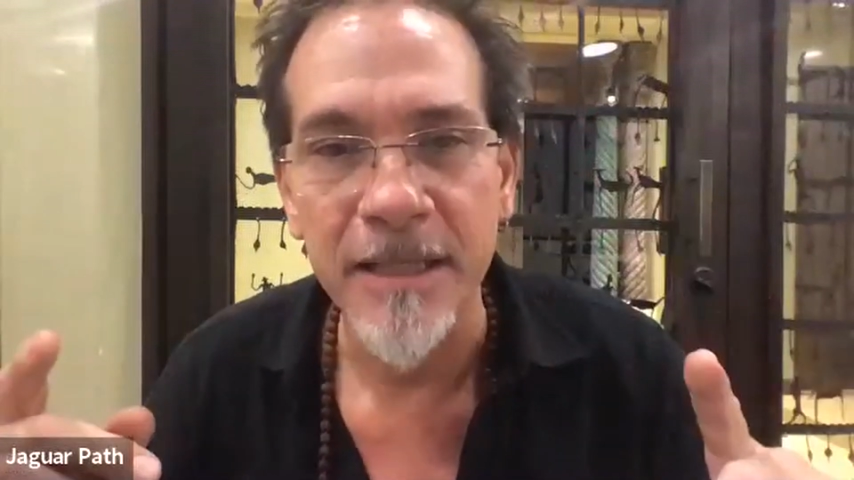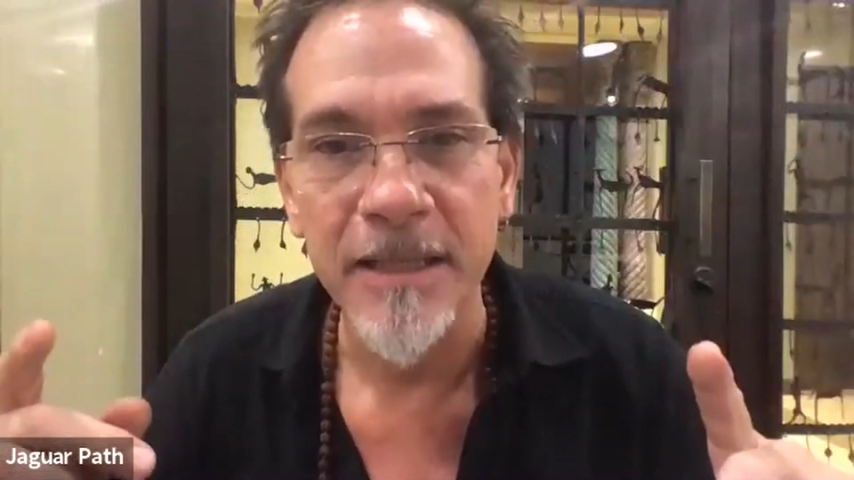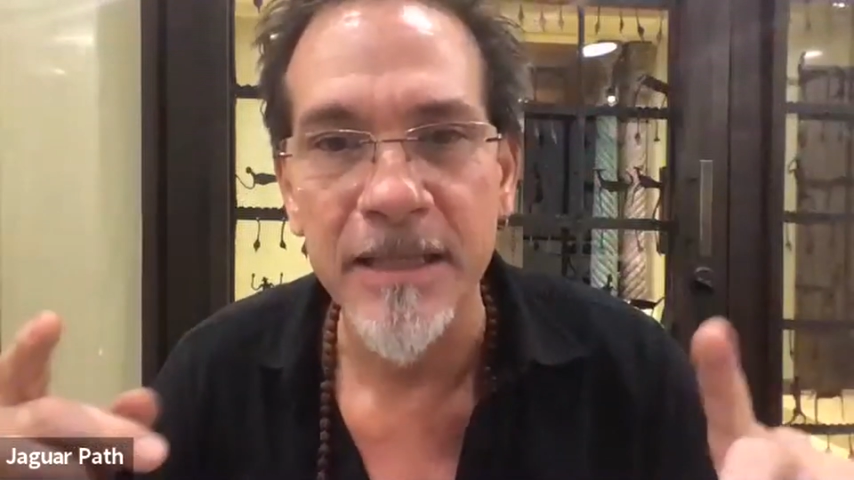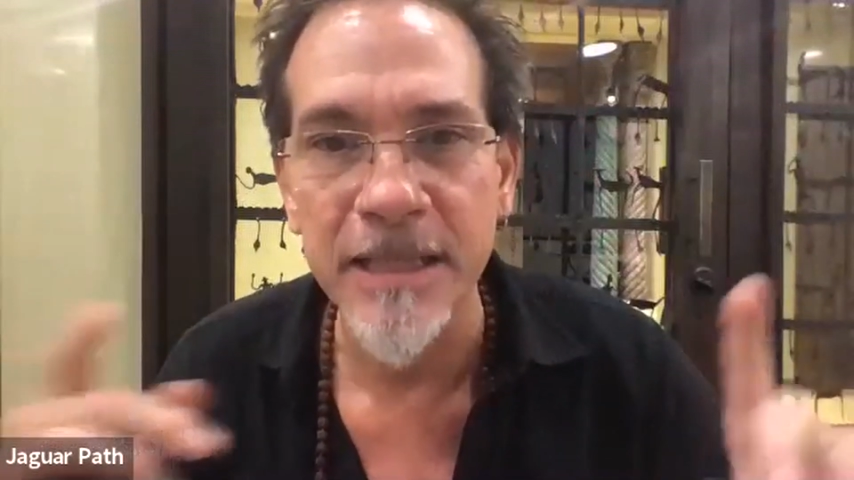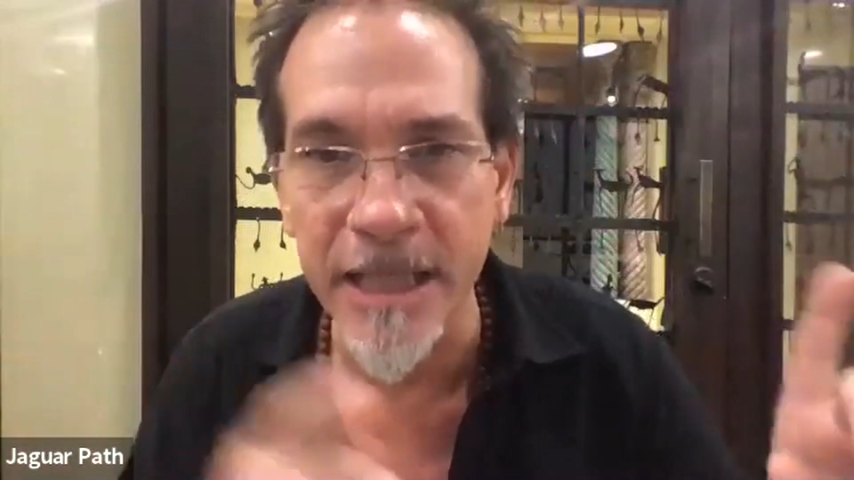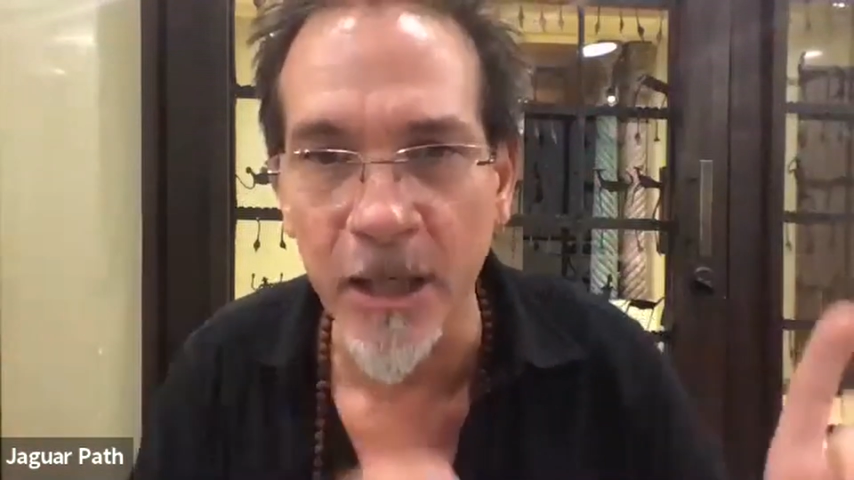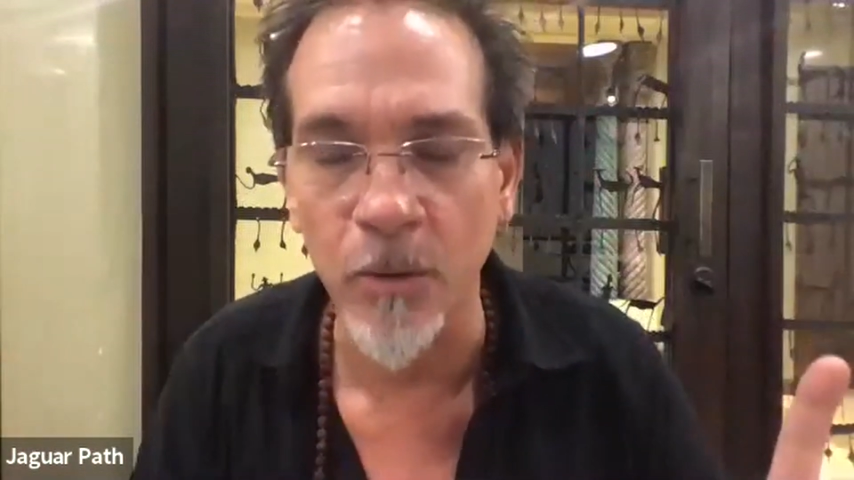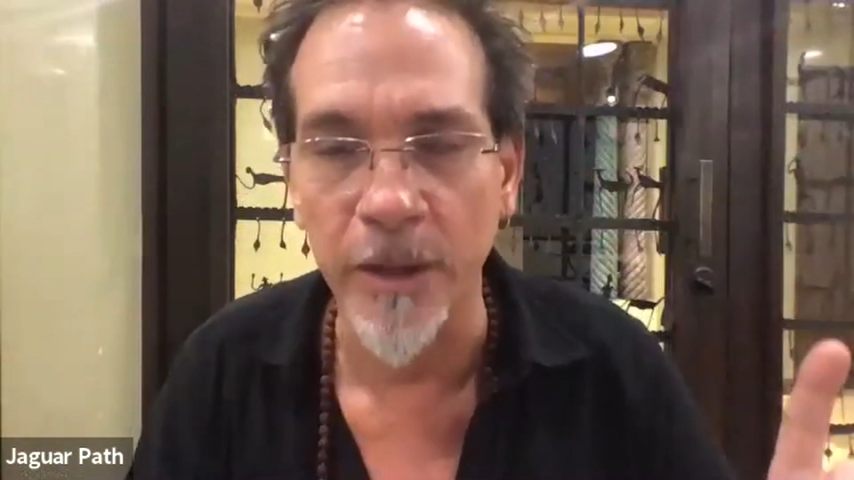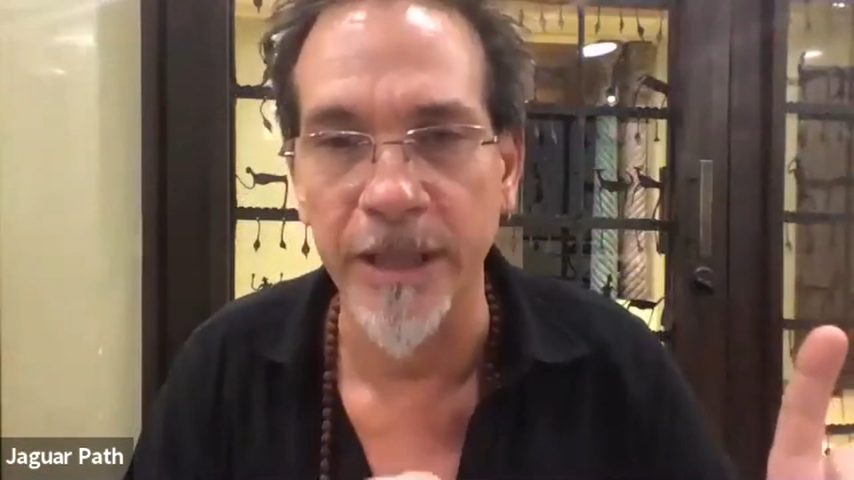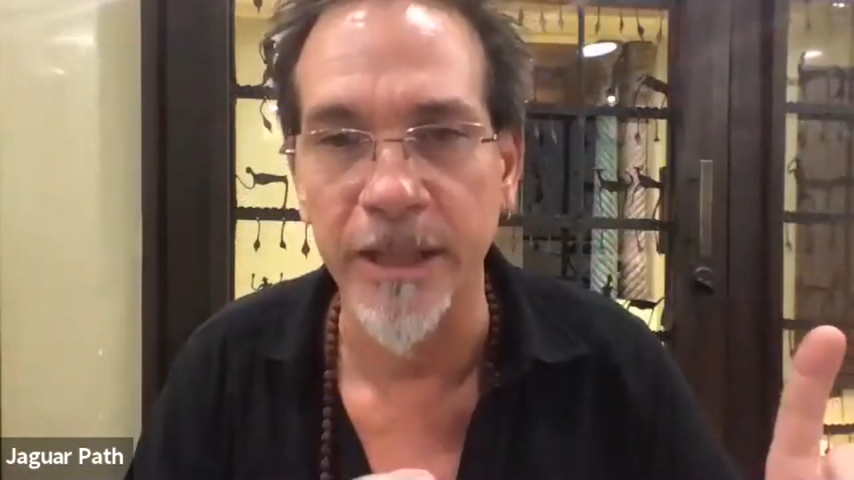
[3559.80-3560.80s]

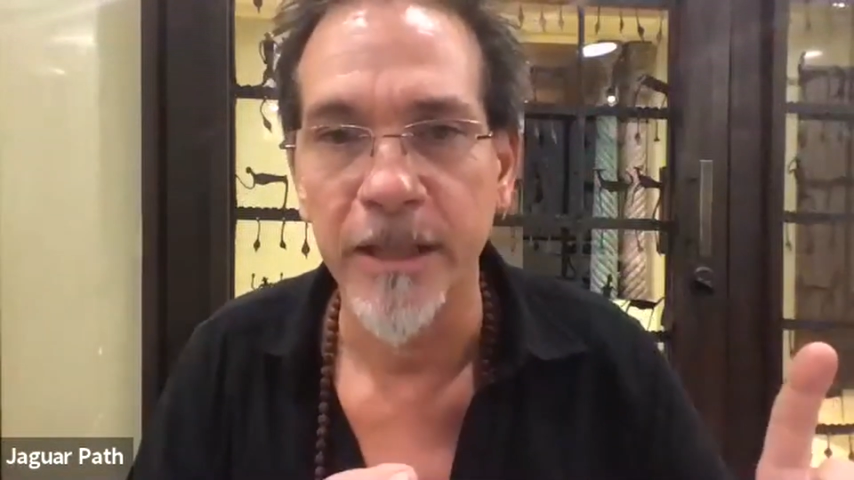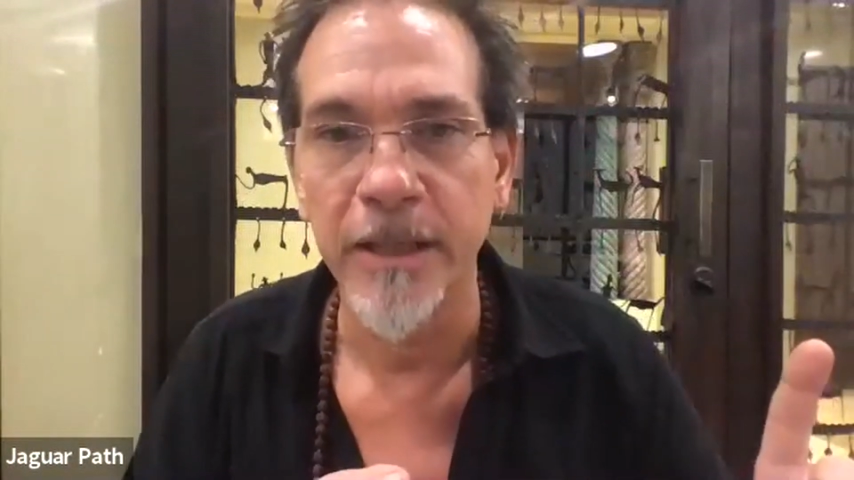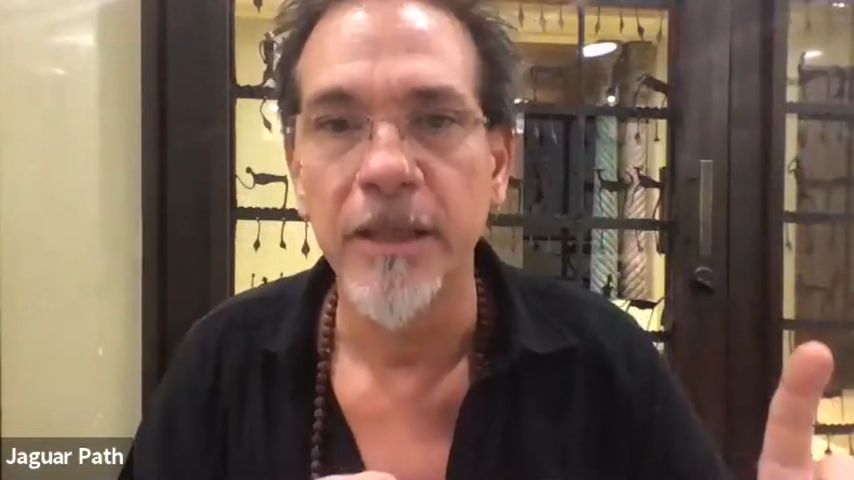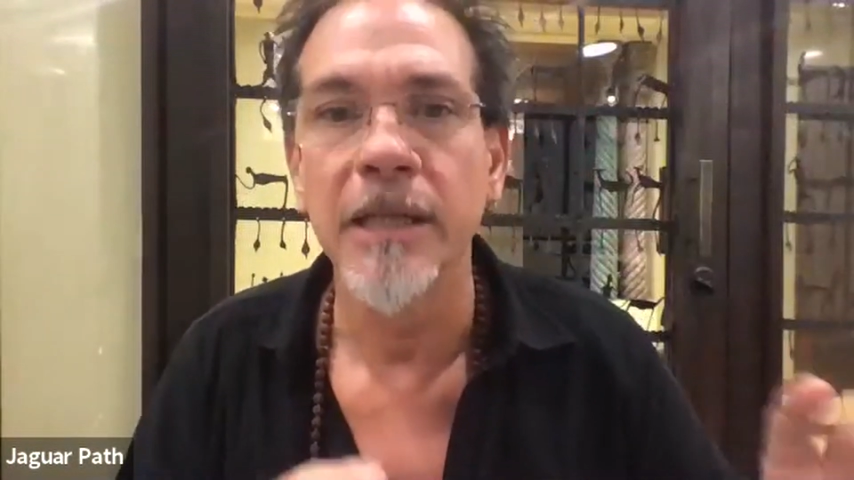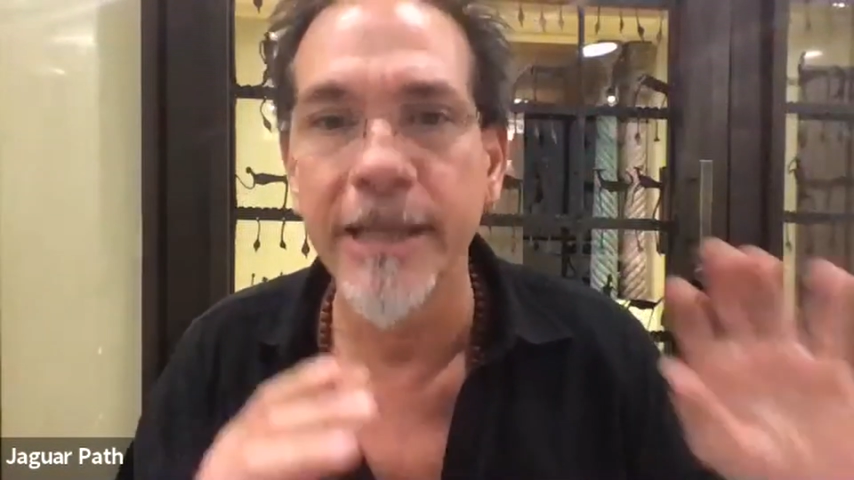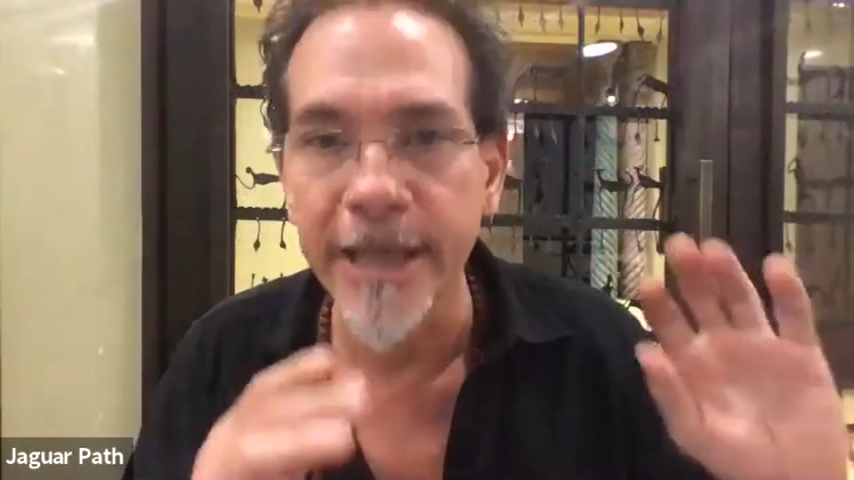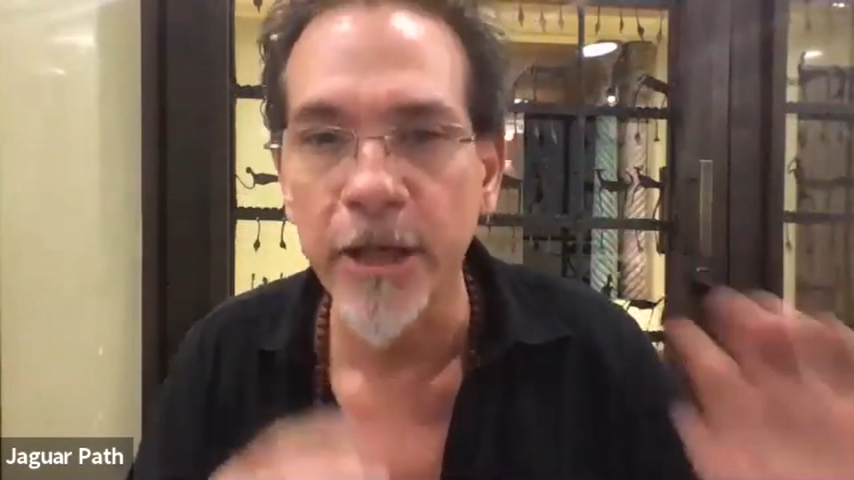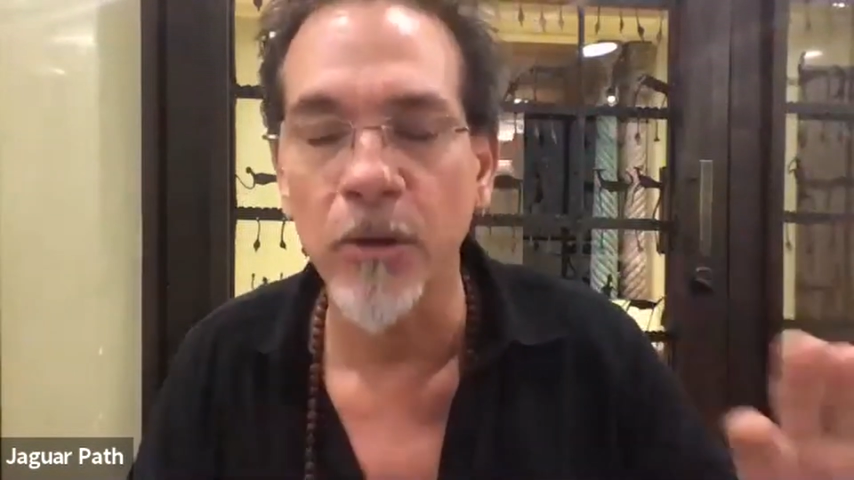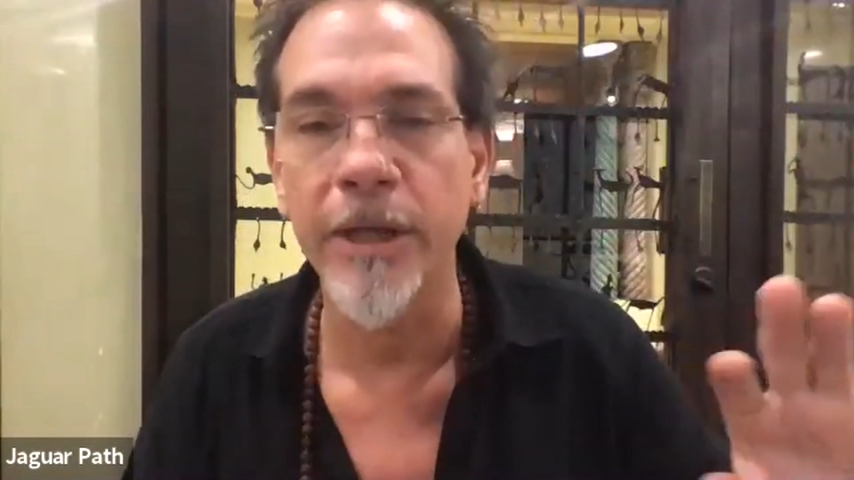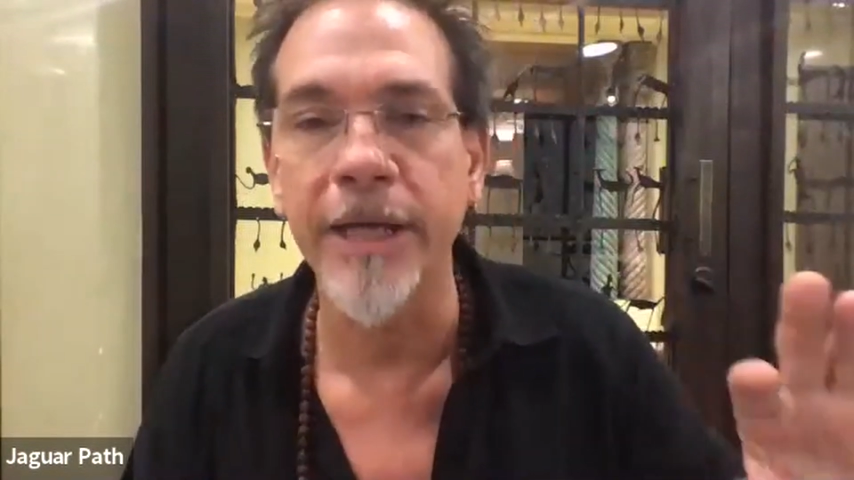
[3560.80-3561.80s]
secret,
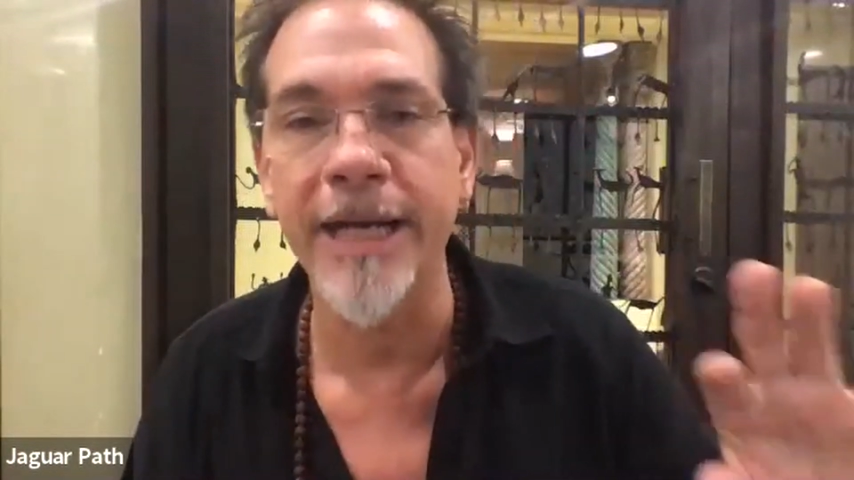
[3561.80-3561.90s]
literally